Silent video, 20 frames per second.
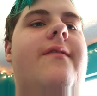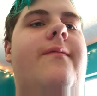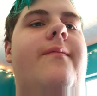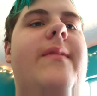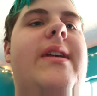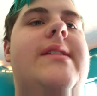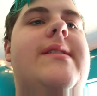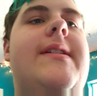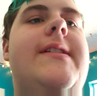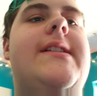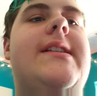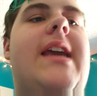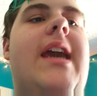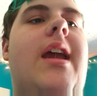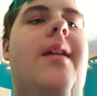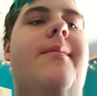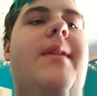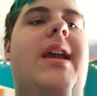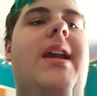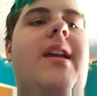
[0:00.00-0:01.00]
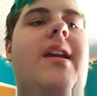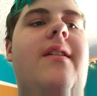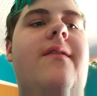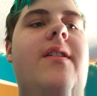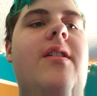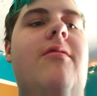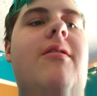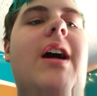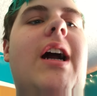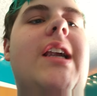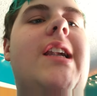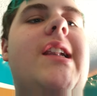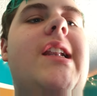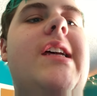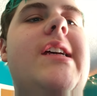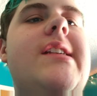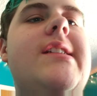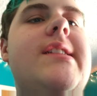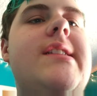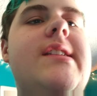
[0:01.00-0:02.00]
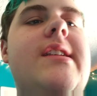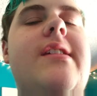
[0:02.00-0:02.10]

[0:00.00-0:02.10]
Misfits Gaming, if you watch this,